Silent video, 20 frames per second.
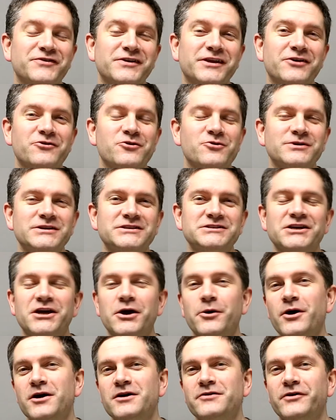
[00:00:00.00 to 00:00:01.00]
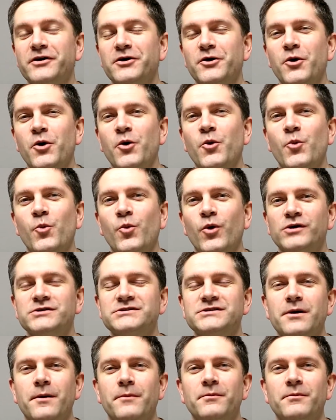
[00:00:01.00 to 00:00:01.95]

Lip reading: video I wanted to go over what